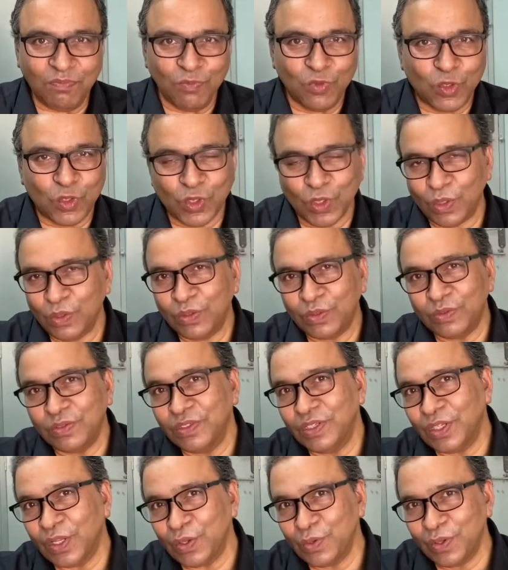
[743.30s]
So
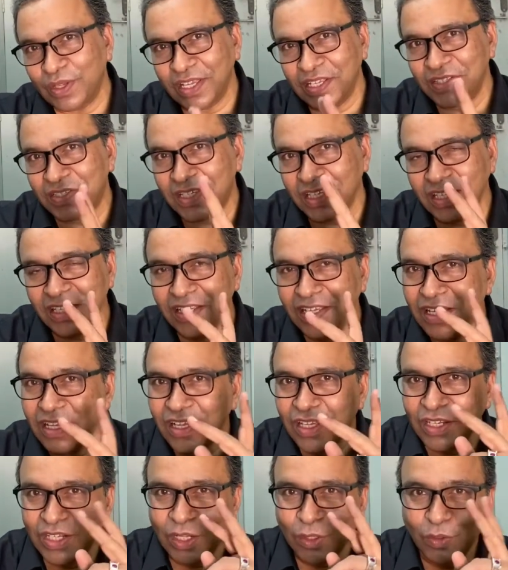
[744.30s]
now you can see,
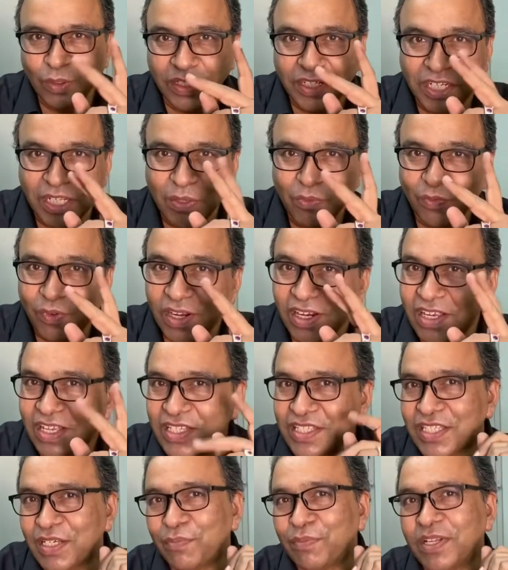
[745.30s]
now the teamwork
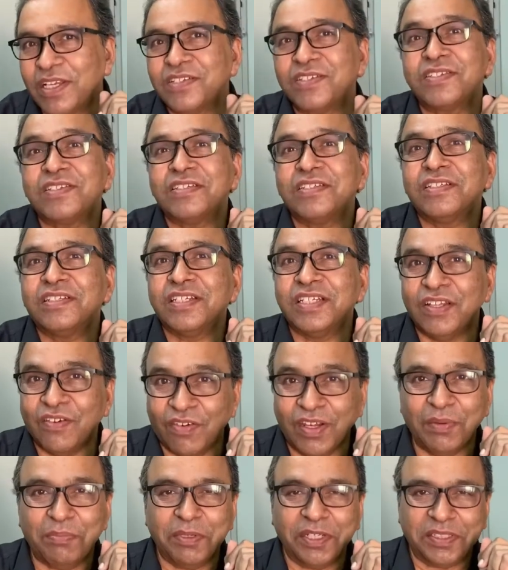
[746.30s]
concept is
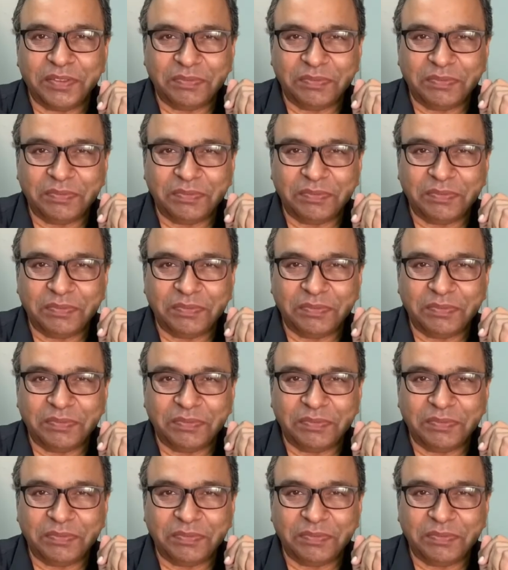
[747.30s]
developing.